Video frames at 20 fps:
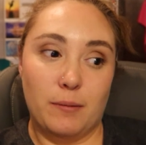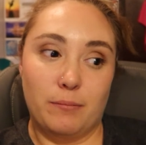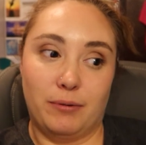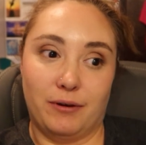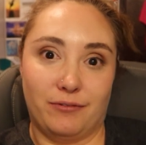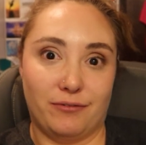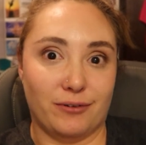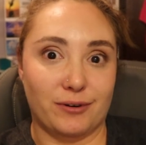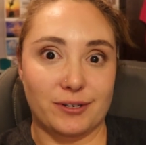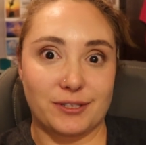
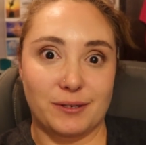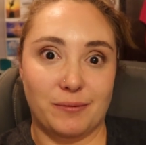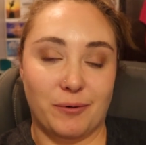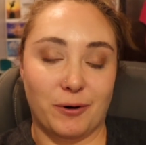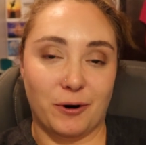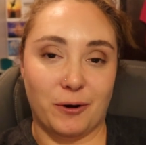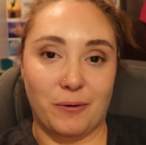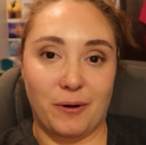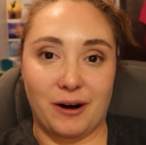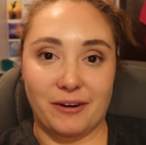before
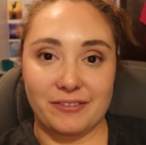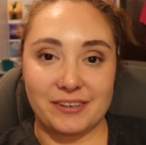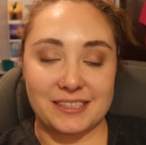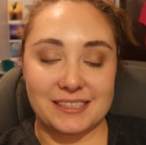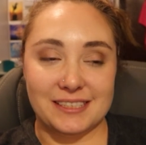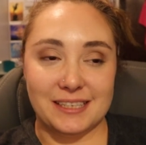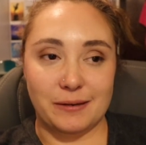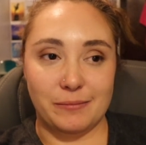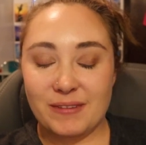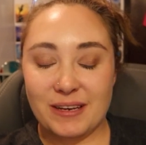tomorrow,
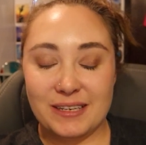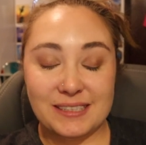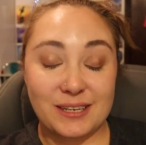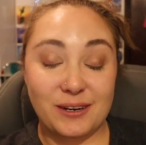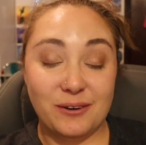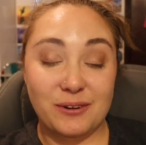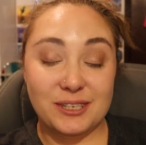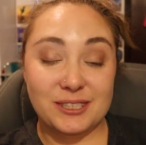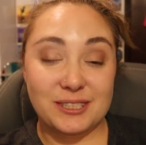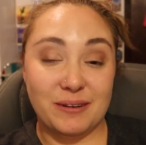obviously, because I
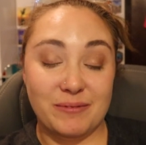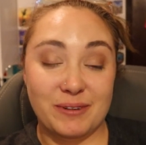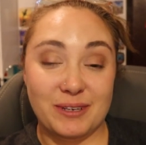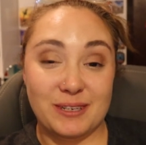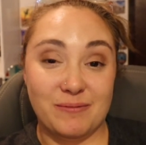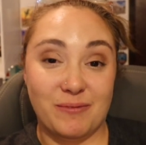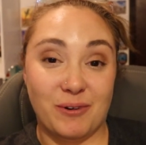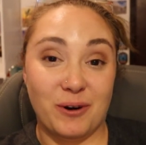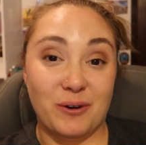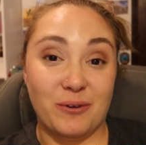don't want to jump in
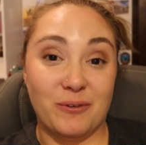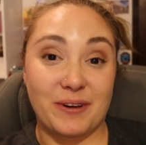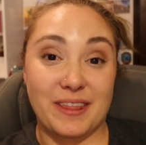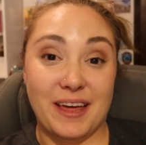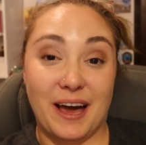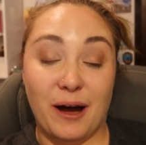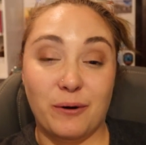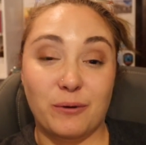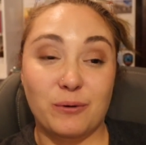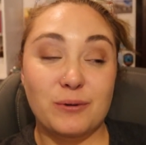tomorrow
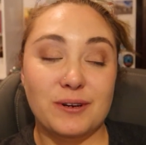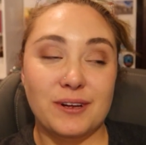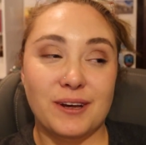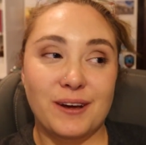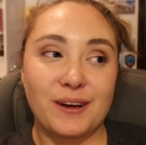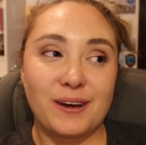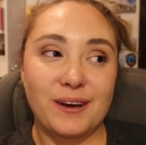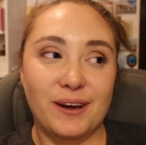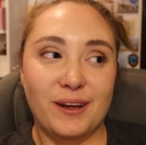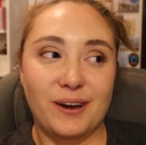without
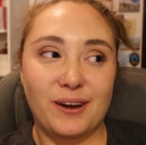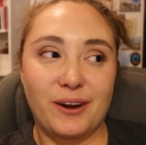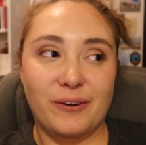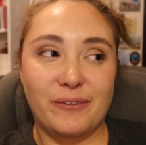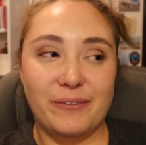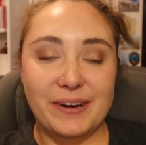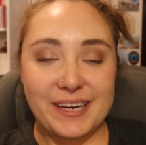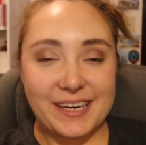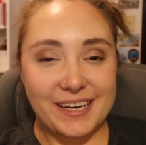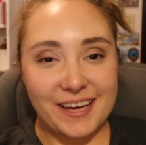
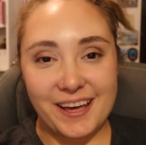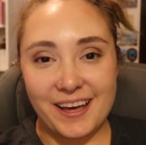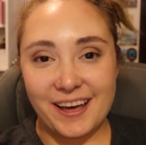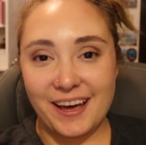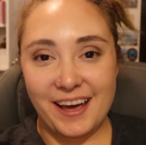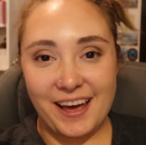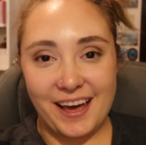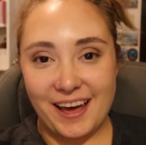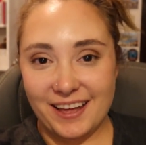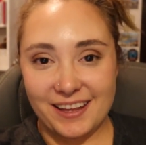knowing,
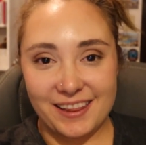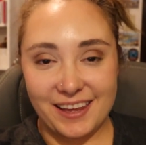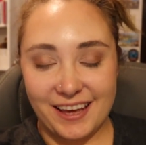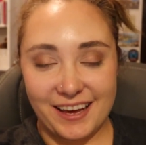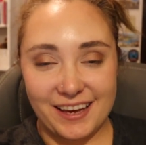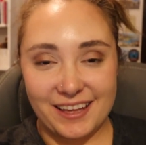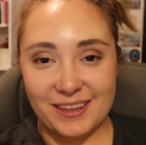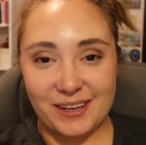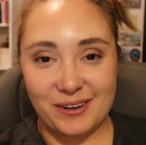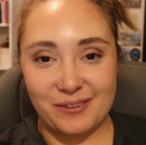and
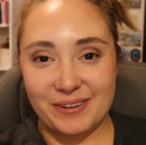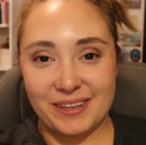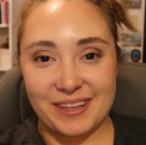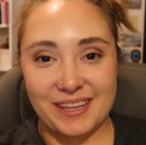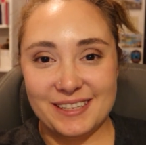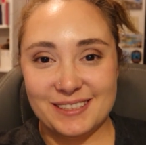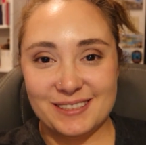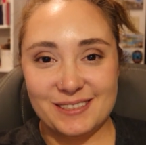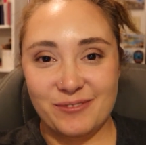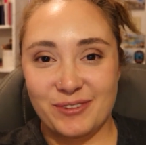like there'd be
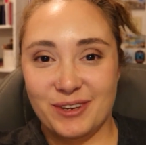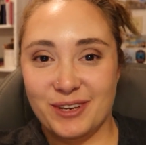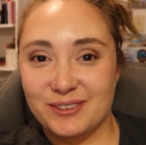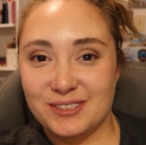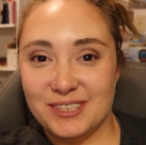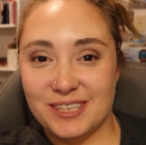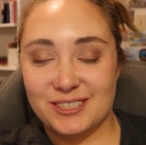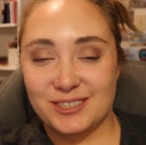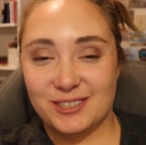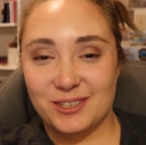like some
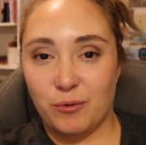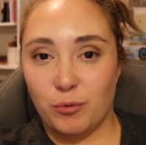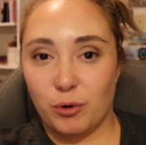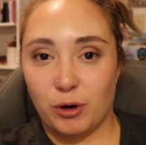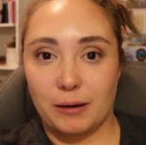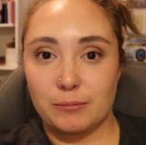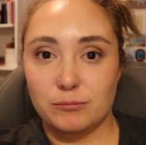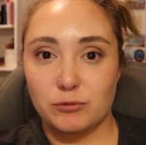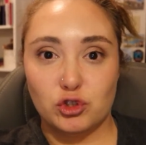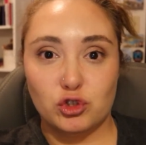huge issue
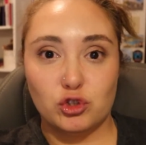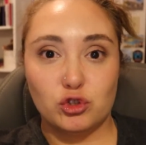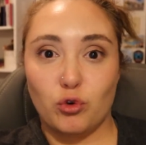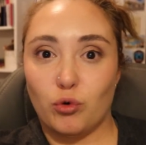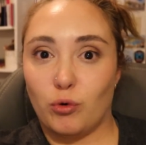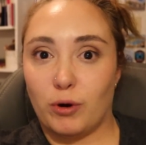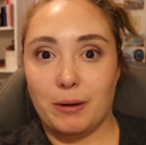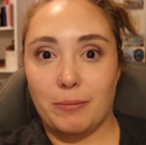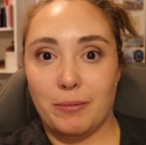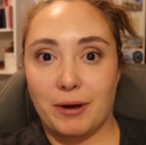where I'm
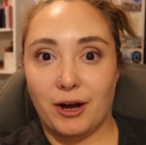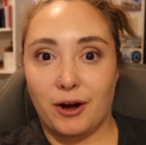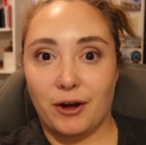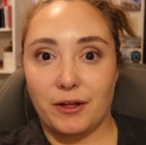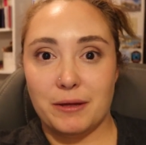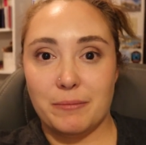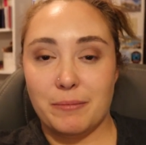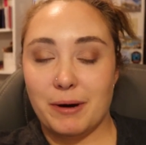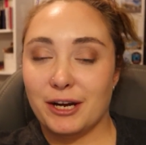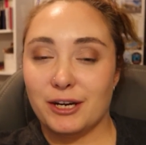screaming
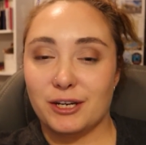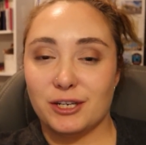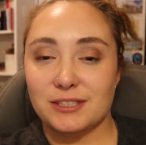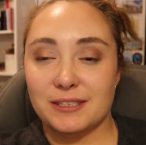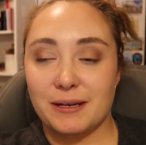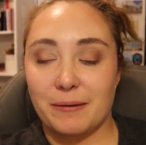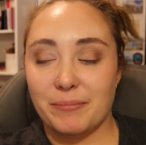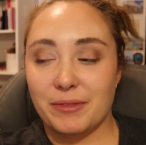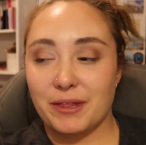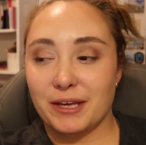on the mic or
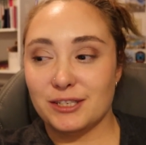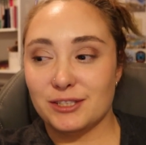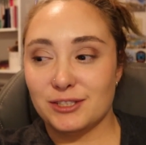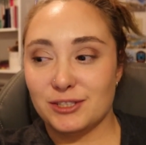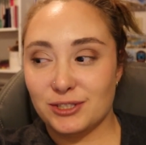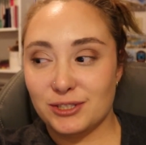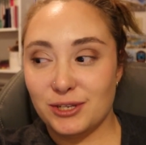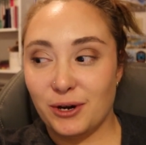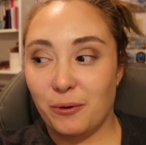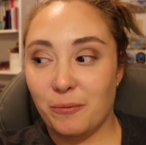something.
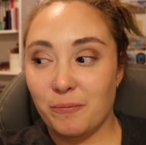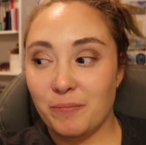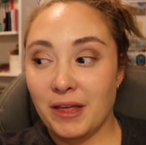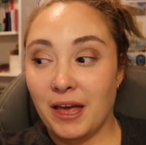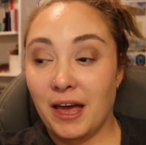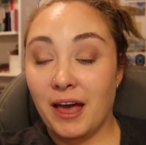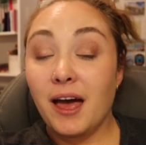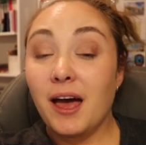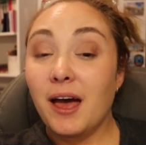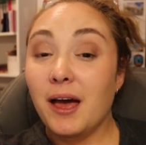So
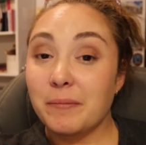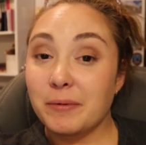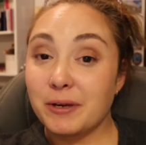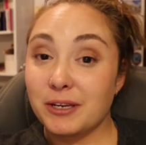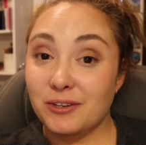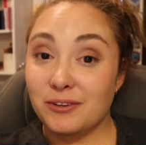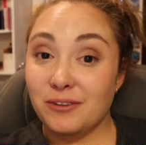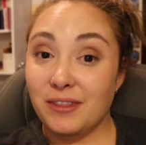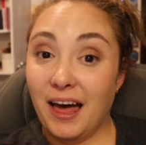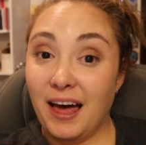I'm
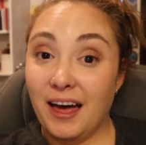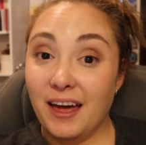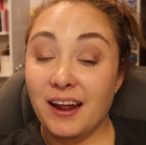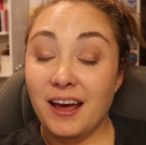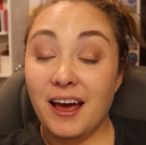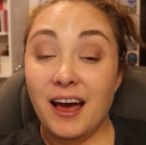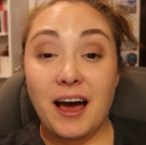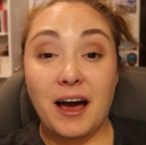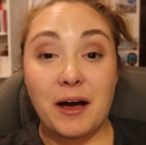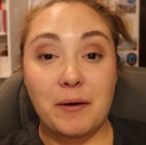gonna do
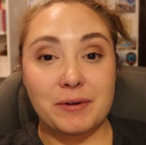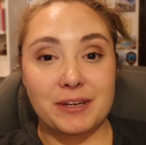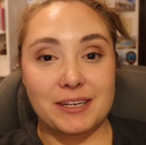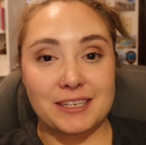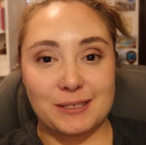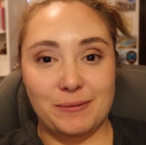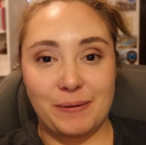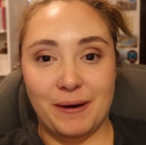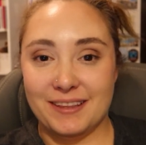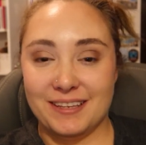that. I'm gonna
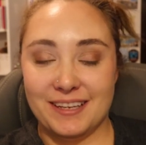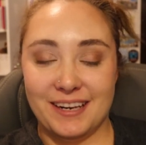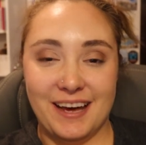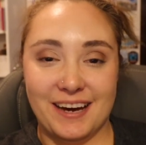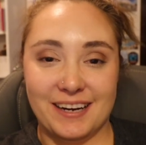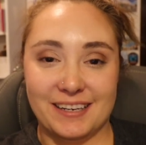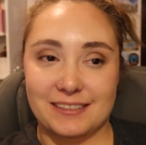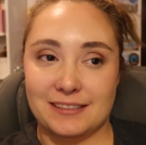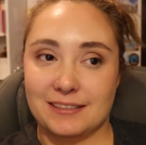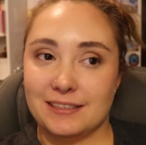spend the
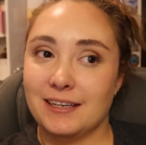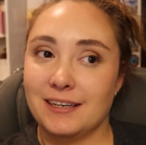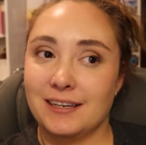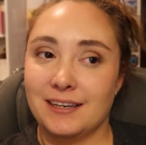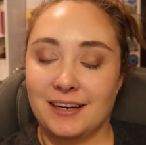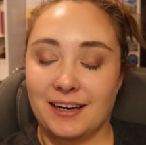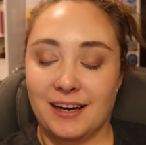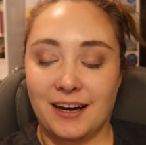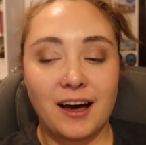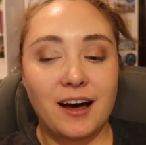next
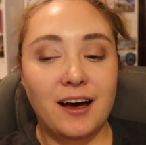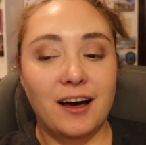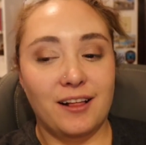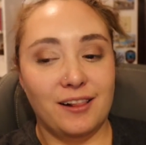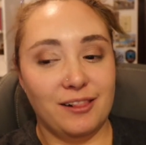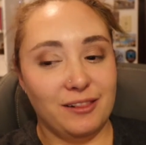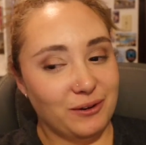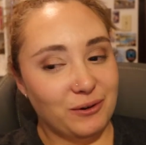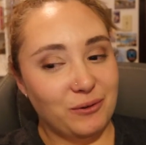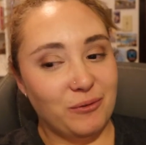
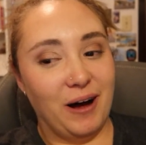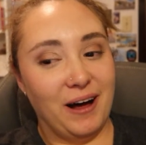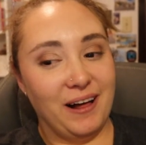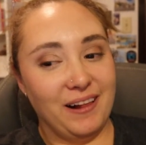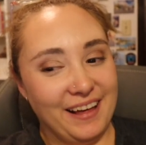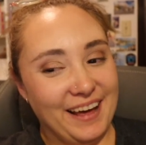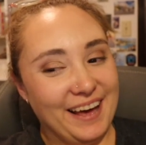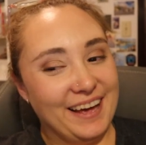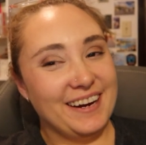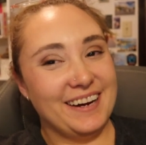little
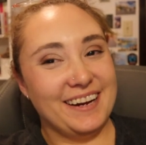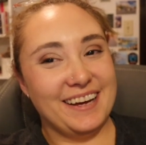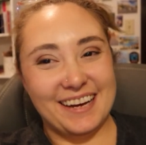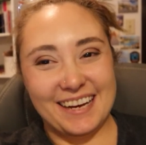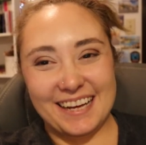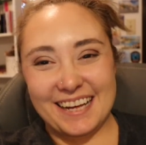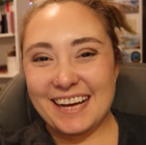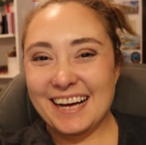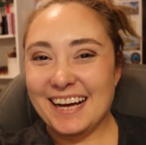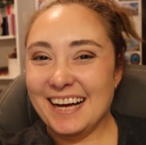while
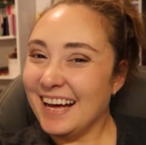editing